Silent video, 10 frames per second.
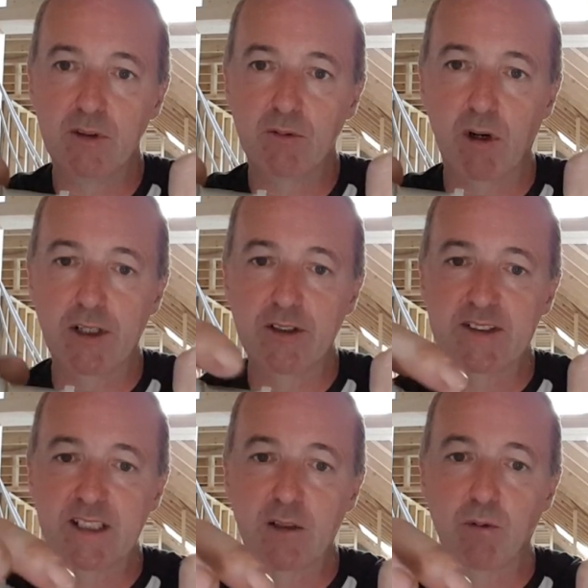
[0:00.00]
Where you can
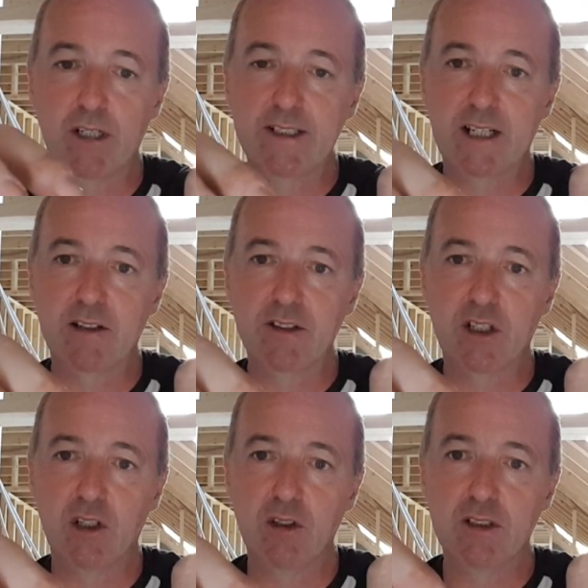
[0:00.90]
see white there in the
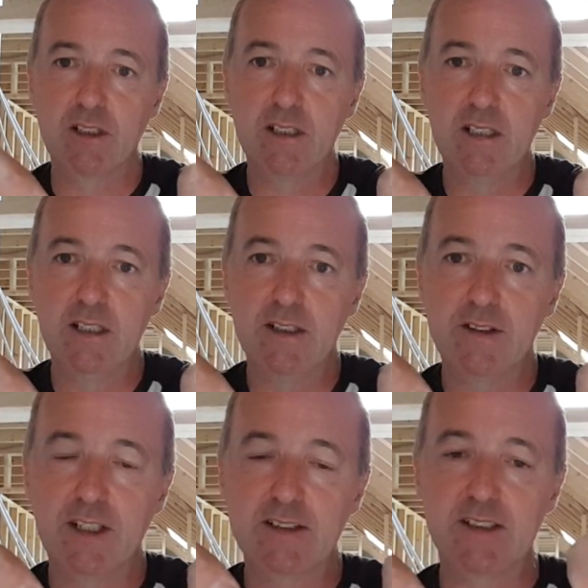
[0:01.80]
hole,
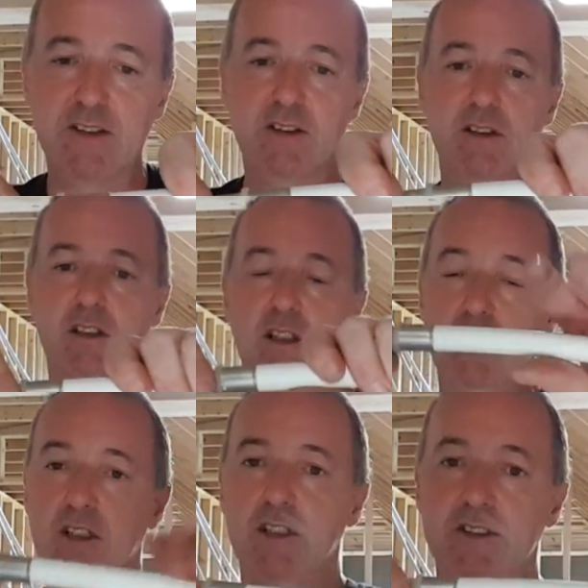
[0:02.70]
that's it.
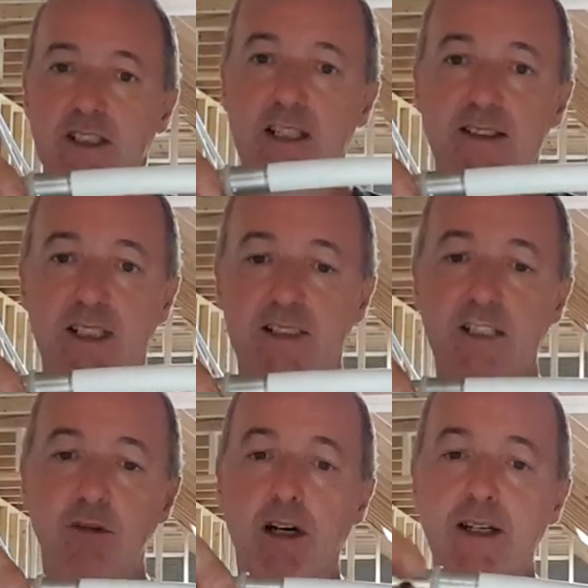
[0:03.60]
So that's it.
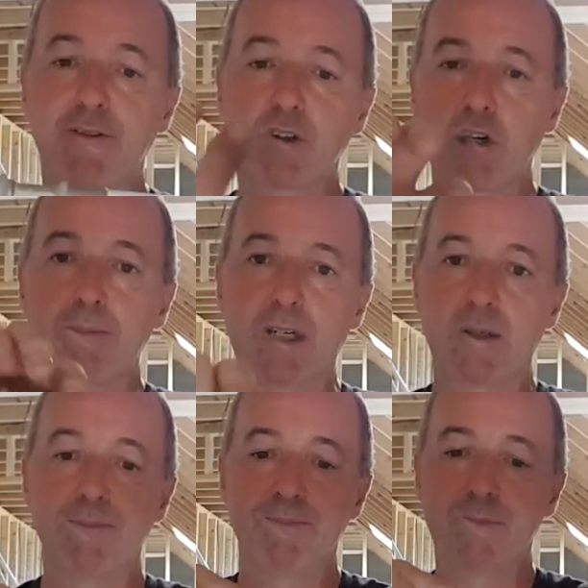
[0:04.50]
That's ready for crimping.
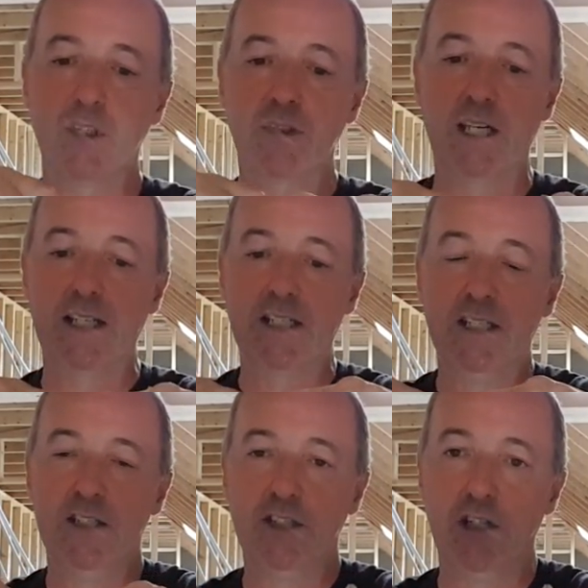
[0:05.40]
Okay,
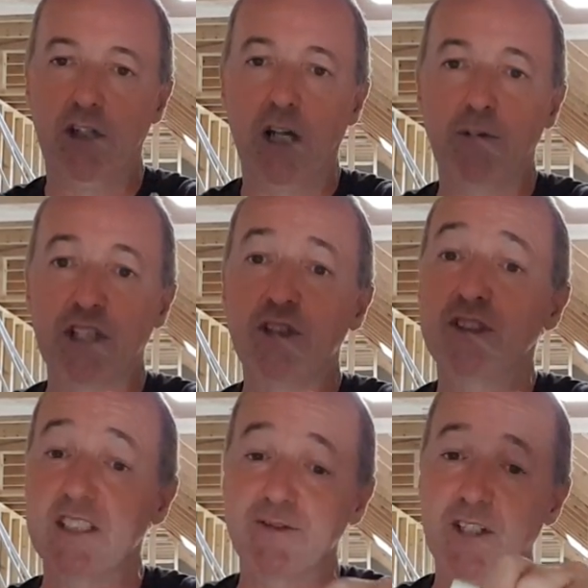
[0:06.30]
now I want to use
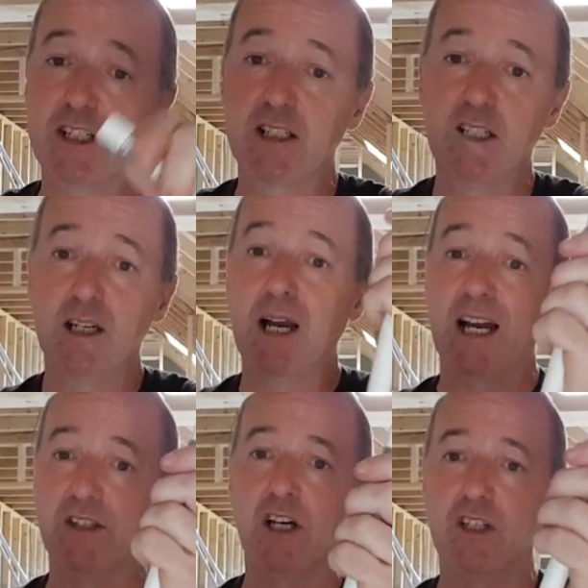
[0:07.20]
this fitting.
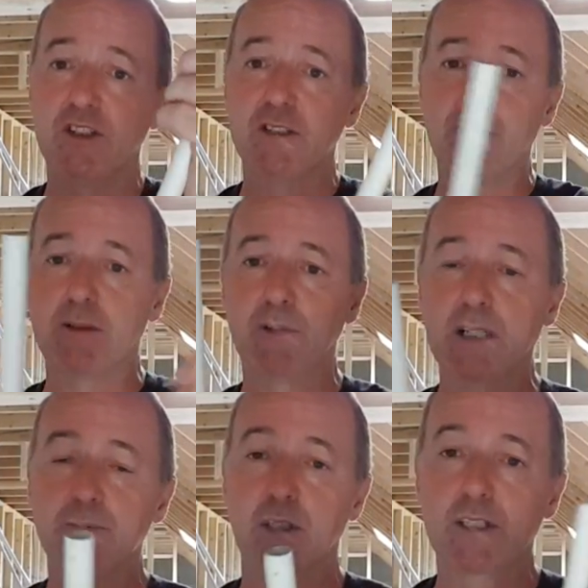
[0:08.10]
I'm not on this bit of
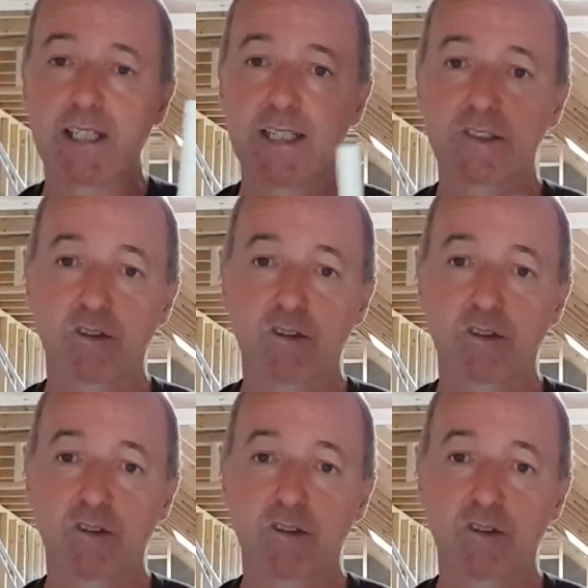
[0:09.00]
pipe, so I can't